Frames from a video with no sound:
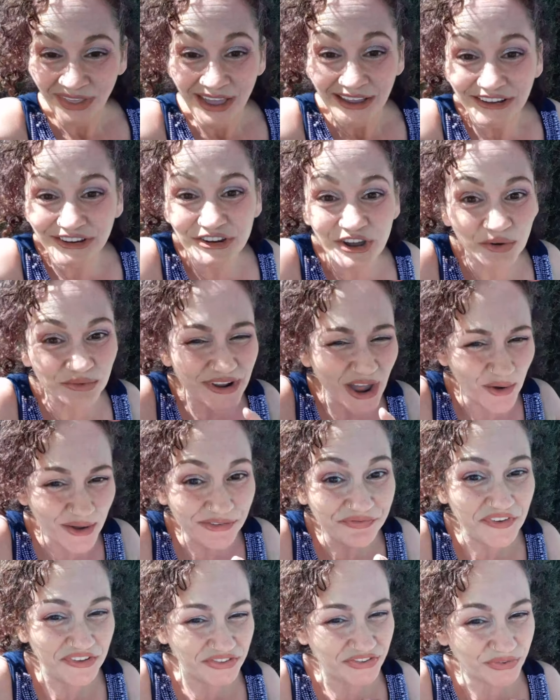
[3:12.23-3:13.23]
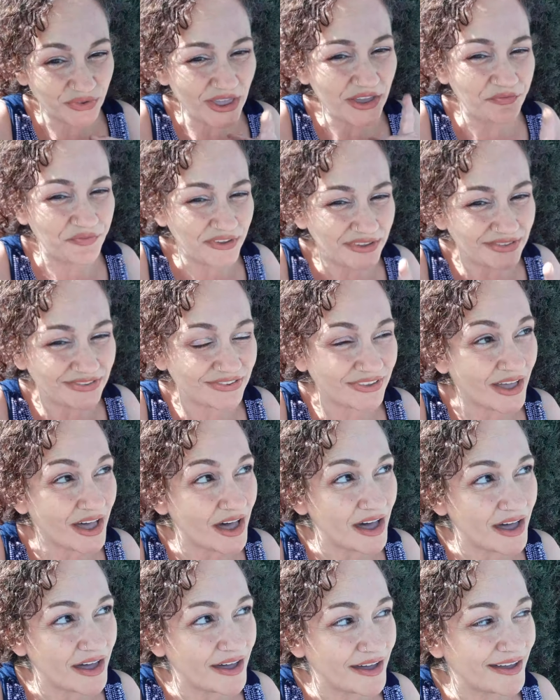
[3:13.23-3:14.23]
You know, now if it's if it's
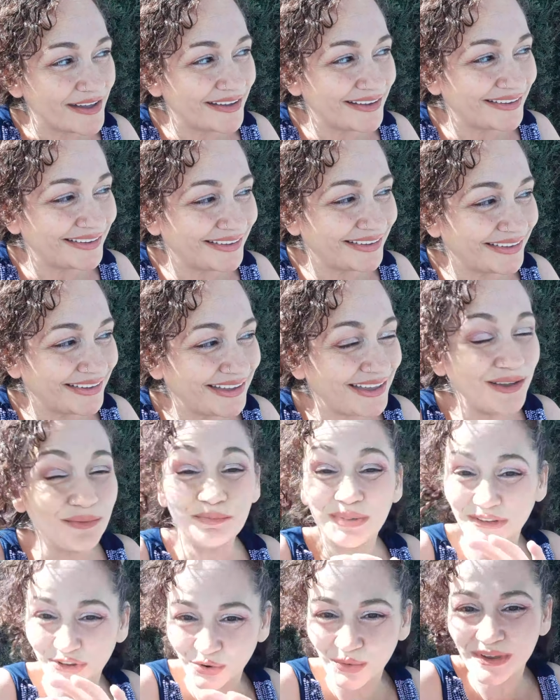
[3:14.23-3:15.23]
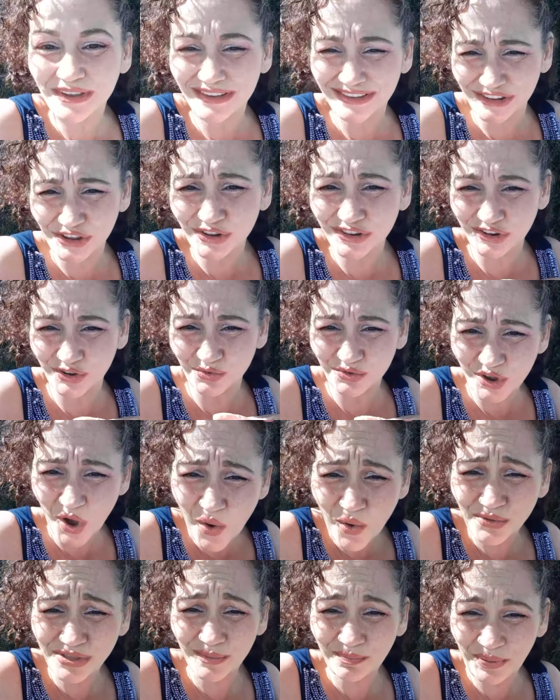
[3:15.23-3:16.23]
uh in between you, you know
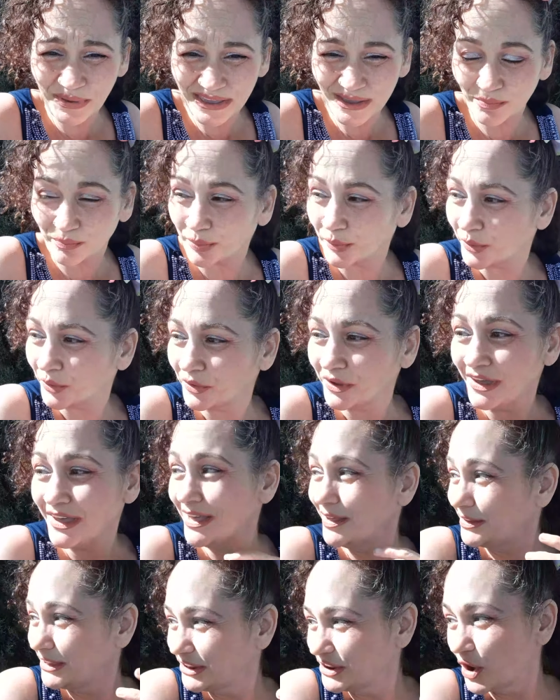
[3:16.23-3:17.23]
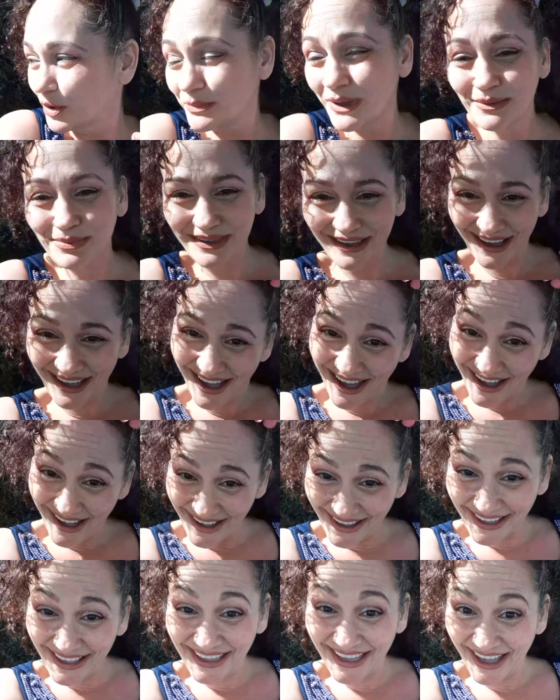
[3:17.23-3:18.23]
the people, you know, maybe a
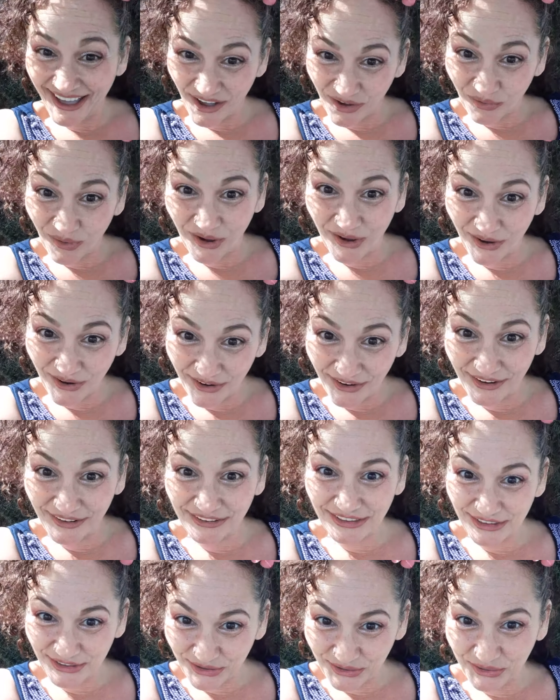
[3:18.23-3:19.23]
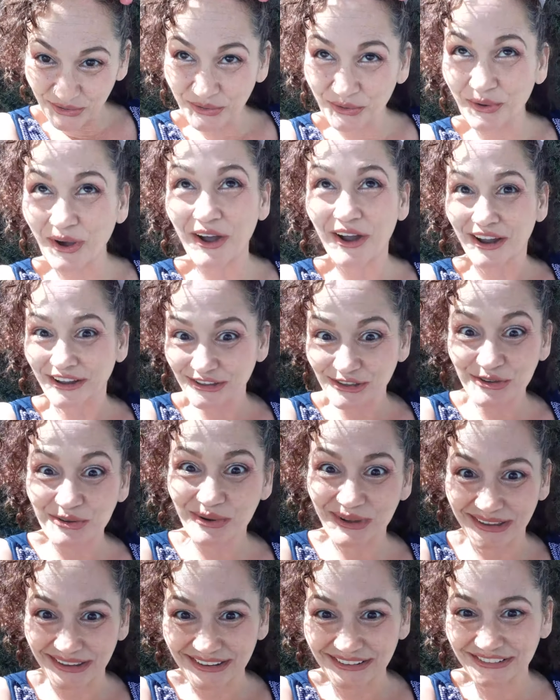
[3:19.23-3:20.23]
hi, how are you? Are you
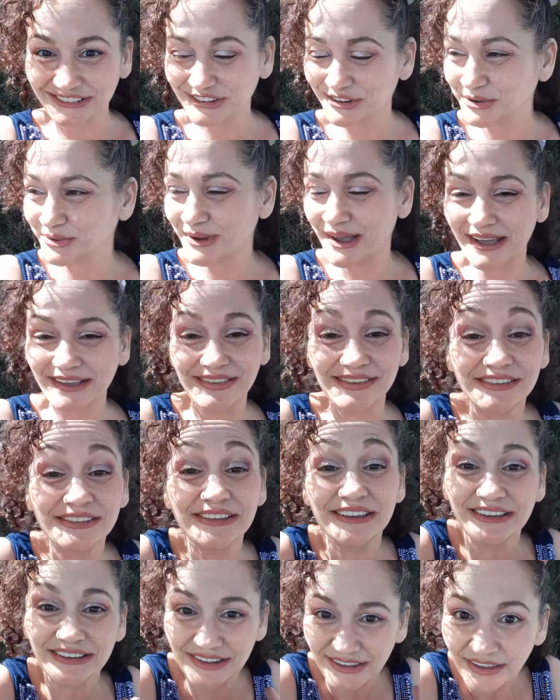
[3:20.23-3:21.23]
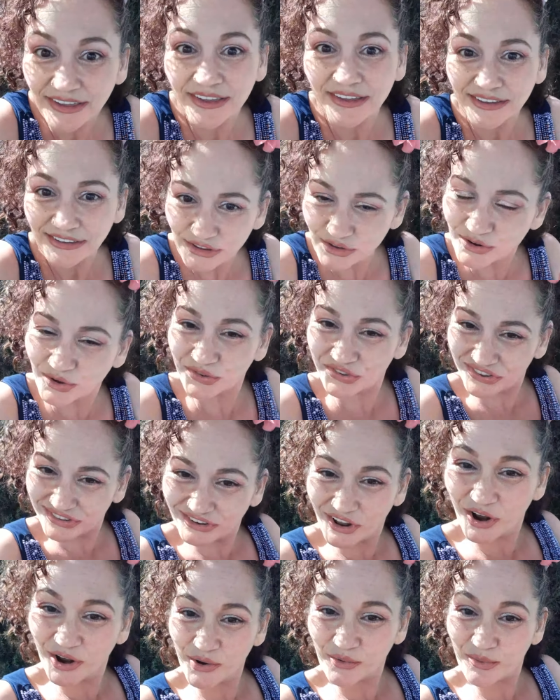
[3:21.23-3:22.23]
interested? You know,
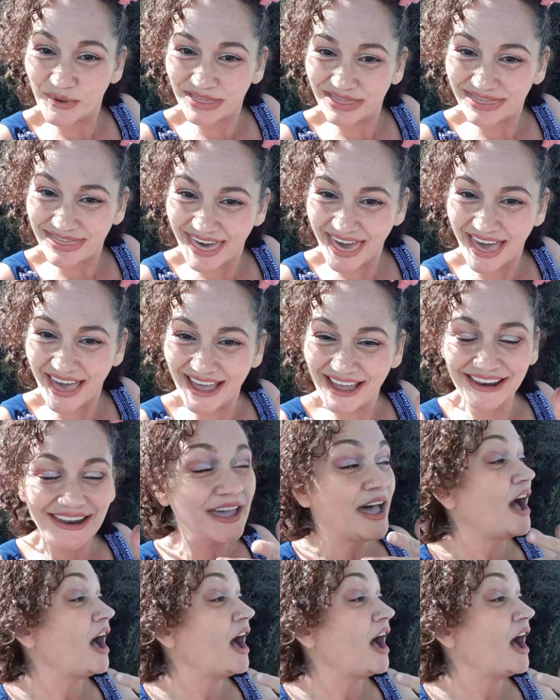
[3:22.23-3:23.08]
start with that.